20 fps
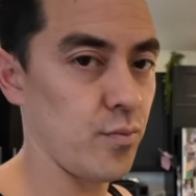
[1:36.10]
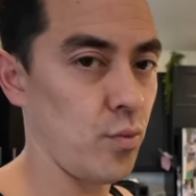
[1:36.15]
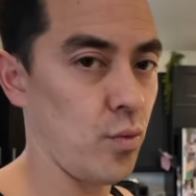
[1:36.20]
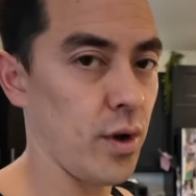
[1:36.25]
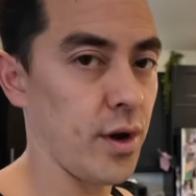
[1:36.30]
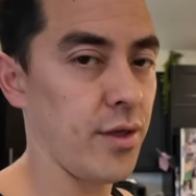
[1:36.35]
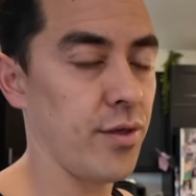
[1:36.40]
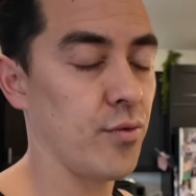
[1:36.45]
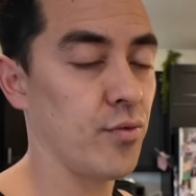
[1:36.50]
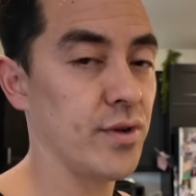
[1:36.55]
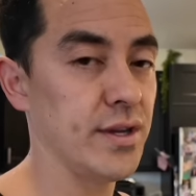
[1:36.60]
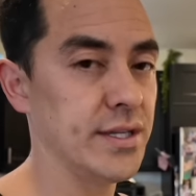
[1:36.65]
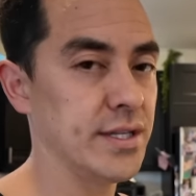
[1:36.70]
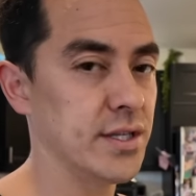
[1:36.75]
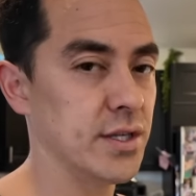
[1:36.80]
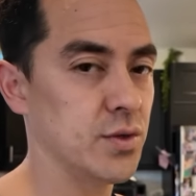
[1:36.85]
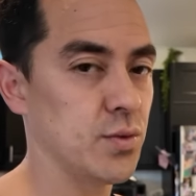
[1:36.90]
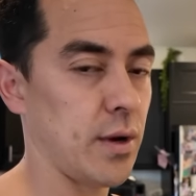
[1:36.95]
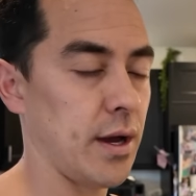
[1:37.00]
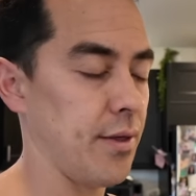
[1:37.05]
One of the
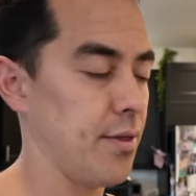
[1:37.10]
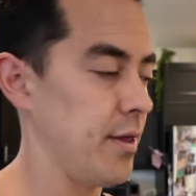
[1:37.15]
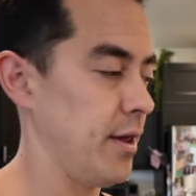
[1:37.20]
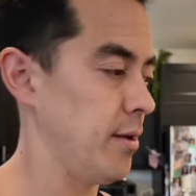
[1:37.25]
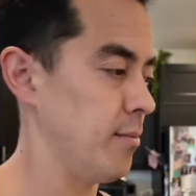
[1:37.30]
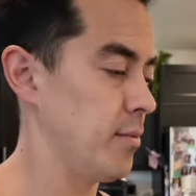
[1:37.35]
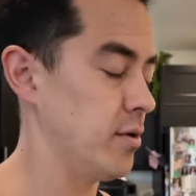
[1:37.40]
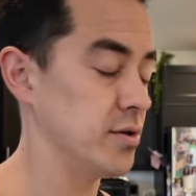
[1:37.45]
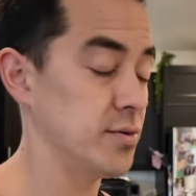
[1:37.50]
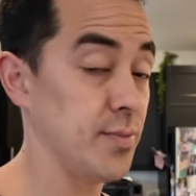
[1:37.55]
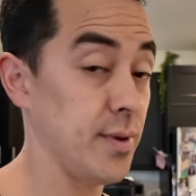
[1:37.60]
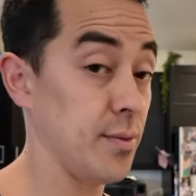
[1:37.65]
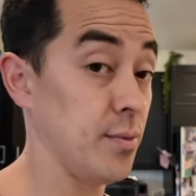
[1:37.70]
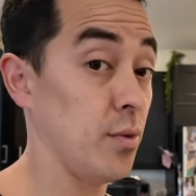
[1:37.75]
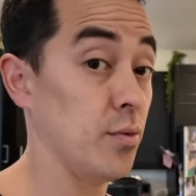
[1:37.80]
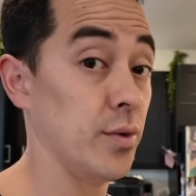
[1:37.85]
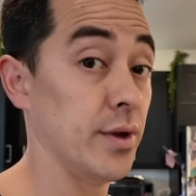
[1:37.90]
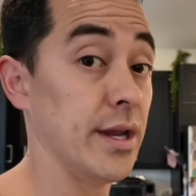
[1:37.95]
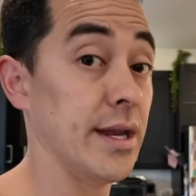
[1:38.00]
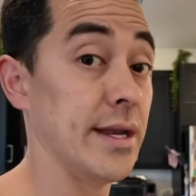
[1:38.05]
reasons why I think most
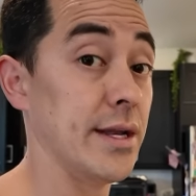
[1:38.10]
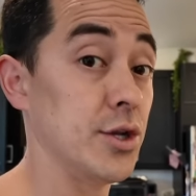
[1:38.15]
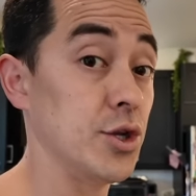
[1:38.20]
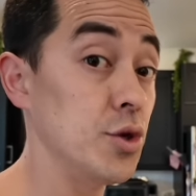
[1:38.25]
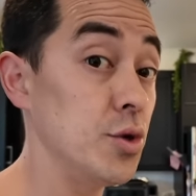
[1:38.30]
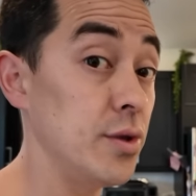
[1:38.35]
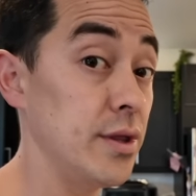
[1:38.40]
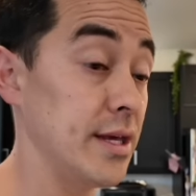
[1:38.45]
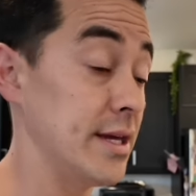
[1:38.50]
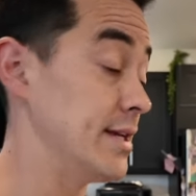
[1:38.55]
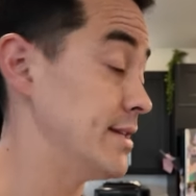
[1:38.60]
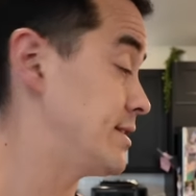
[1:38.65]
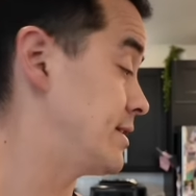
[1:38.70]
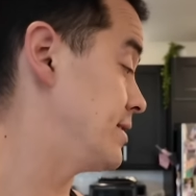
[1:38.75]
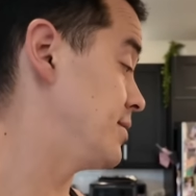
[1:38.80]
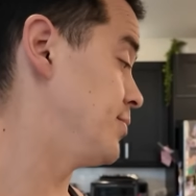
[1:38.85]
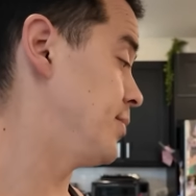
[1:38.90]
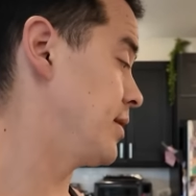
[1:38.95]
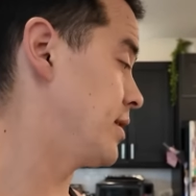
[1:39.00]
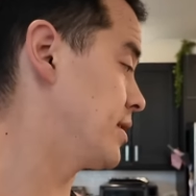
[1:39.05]
people wouldn't do this
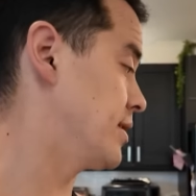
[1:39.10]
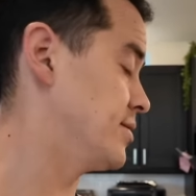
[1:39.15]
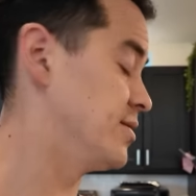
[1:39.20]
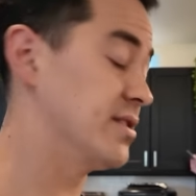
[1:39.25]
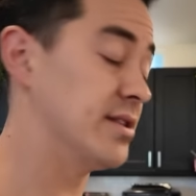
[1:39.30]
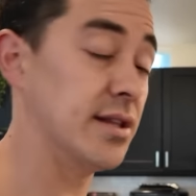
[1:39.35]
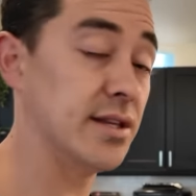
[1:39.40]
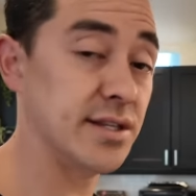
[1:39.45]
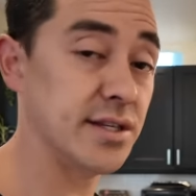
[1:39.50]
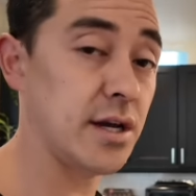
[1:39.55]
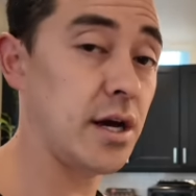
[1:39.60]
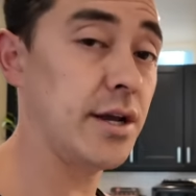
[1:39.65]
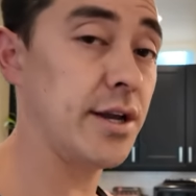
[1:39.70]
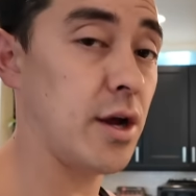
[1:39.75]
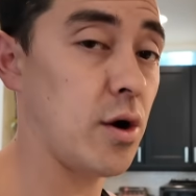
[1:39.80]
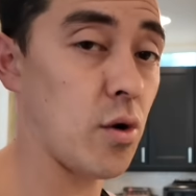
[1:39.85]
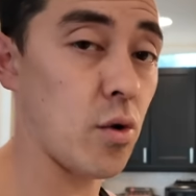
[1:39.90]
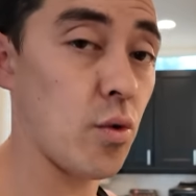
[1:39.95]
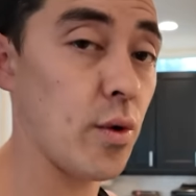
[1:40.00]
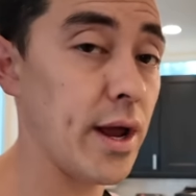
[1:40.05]
is because
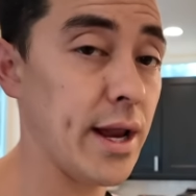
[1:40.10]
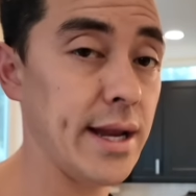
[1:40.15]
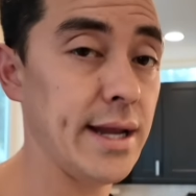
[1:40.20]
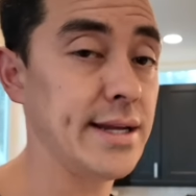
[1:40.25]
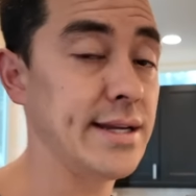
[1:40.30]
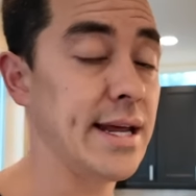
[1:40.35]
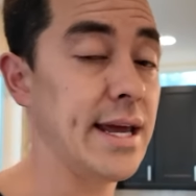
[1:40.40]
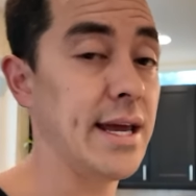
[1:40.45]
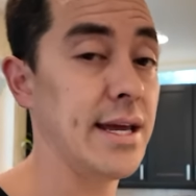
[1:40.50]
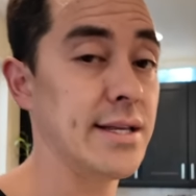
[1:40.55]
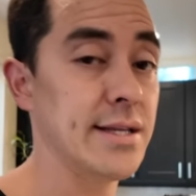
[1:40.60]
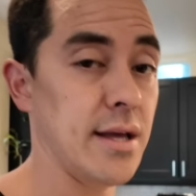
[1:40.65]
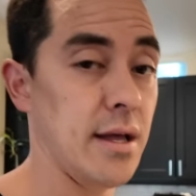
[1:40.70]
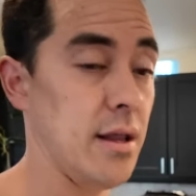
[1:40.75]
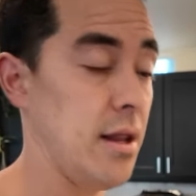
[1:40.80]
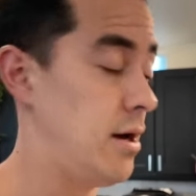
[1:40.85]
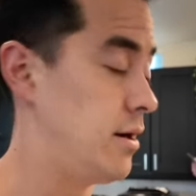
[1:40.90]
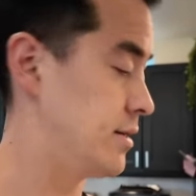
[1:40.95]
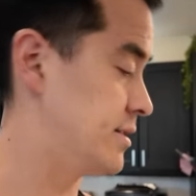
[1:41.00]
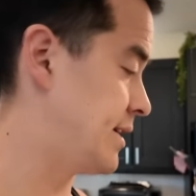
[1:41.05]
lasagna already takes a
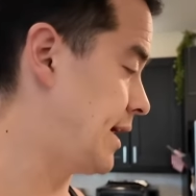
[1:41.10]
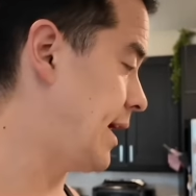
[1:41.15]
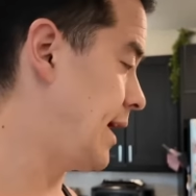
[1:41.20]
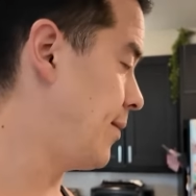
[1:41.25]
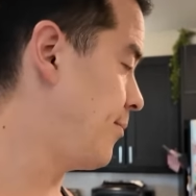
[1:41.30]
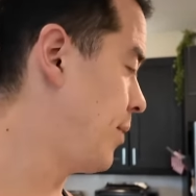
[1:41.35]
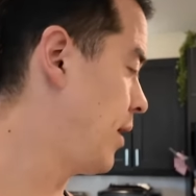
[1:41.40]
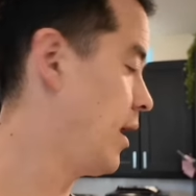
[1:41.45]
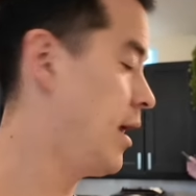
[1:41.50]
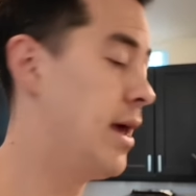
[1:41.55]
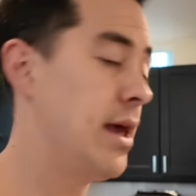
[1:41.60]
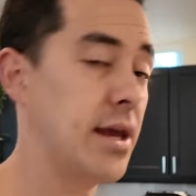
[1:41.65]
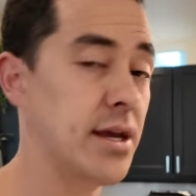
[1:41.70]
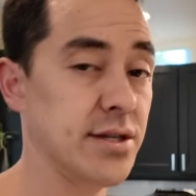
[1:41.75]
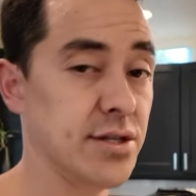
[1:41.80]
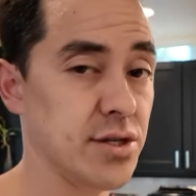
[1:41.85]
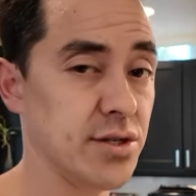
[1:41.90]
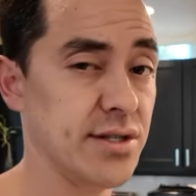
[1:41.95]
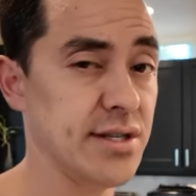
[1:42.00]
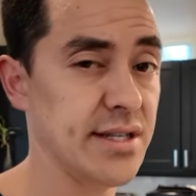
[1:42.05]
long time
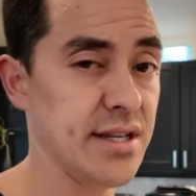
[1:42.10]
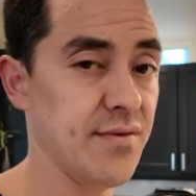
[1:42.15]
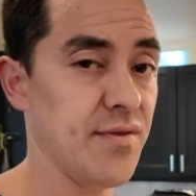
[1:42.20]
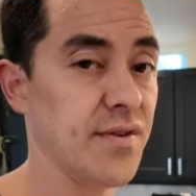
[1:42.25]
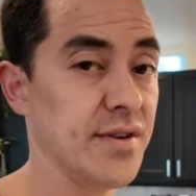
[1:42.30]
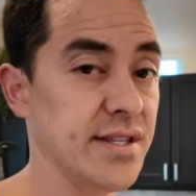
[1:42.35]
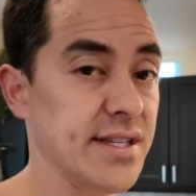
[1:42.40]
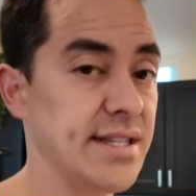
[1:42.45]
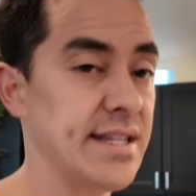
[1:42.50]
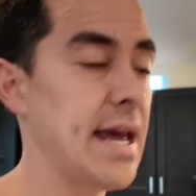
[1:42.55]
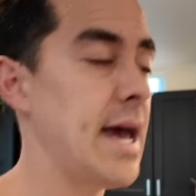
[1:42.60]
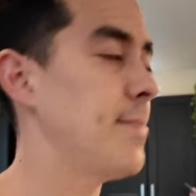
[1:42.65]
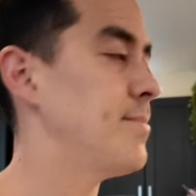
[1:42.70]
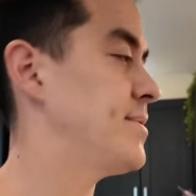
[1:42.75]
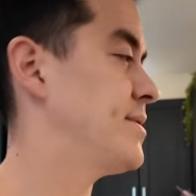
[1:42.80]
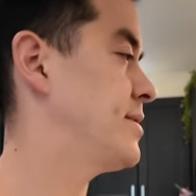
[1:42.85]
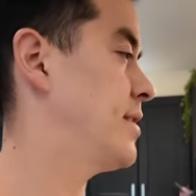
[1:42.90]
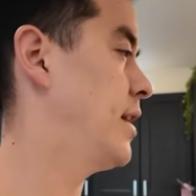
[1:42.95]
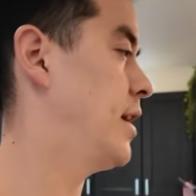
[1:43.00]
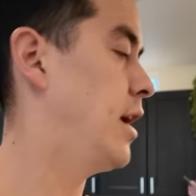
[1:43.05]
because there's different
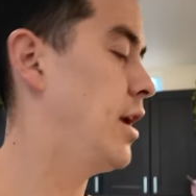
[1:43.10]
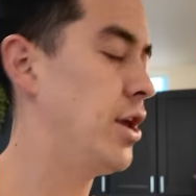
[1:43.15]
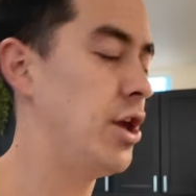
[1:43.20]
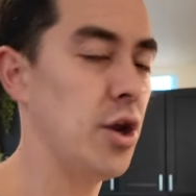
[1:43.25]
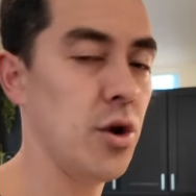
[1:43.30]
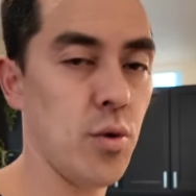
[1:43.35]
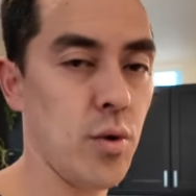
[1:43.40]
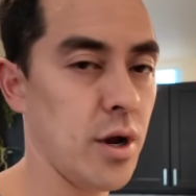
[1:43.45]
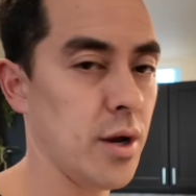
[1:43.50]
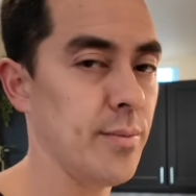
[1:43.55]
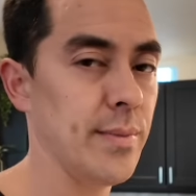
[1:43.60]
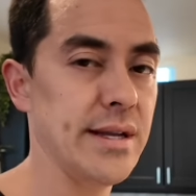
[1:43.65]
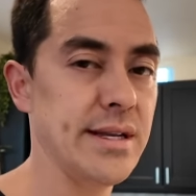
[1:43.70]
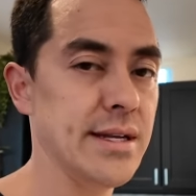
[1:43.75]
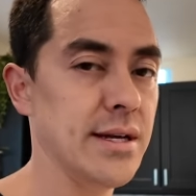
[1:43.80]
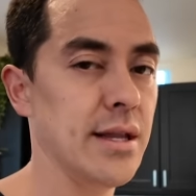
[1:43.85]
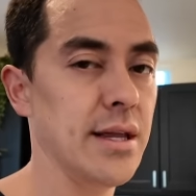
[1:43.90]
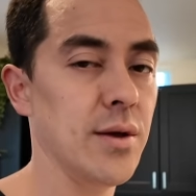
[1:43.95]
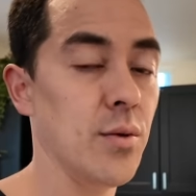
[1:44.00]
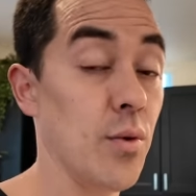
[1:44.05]
steps. You don't want to be
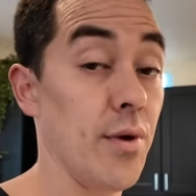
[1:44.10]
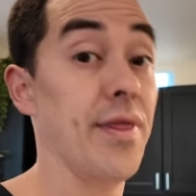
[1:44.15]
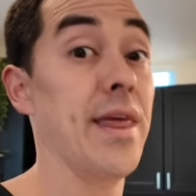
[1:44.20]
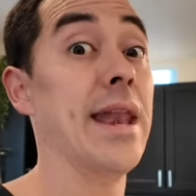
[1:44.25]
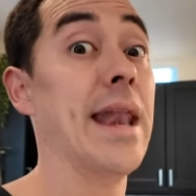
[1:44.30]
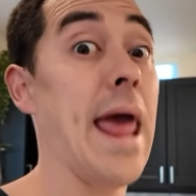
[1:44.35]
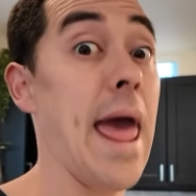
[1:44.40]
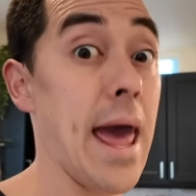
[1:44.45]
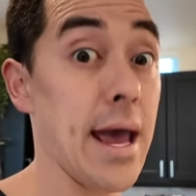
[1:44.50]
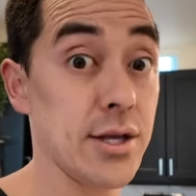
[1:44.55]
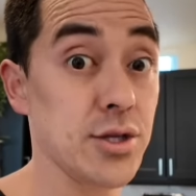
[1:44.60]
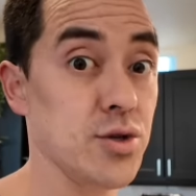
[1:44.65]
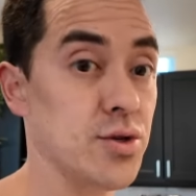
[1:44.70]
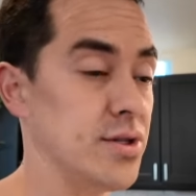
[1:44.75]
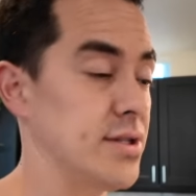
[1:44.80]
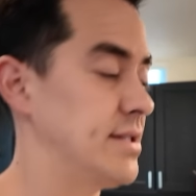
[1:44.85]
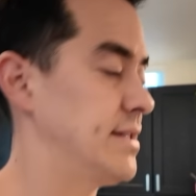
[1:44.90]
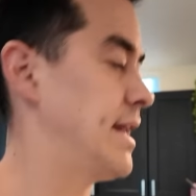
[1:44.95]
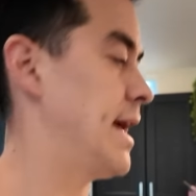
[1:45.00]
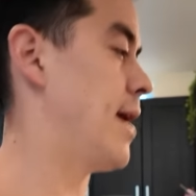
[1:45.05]
dealing with an extra
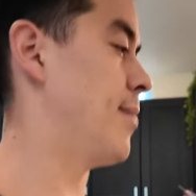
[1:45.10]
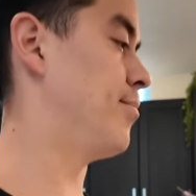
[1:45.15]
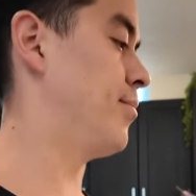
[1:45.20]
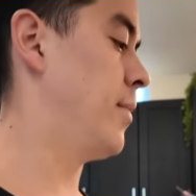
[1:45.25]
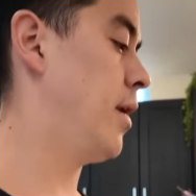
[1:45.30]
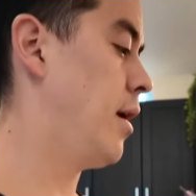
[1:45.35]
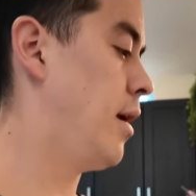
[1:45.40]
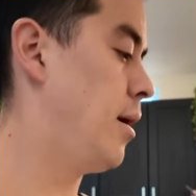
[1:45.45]
step.